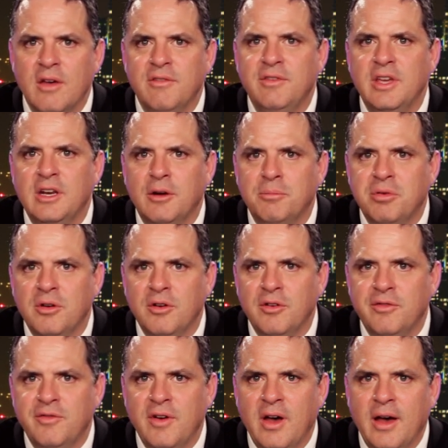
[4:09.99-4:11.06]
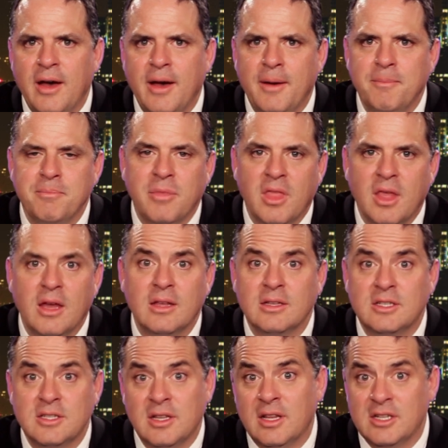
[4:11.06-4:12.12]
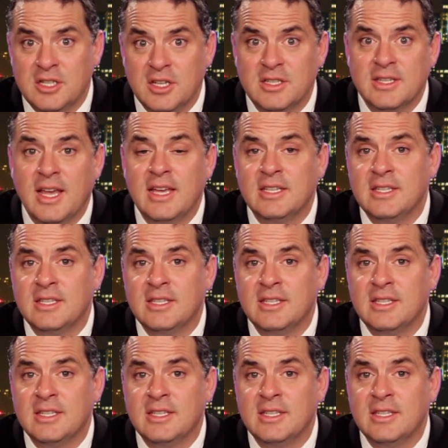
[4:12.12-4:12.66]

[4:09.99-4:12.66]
veto-proof, let's just say,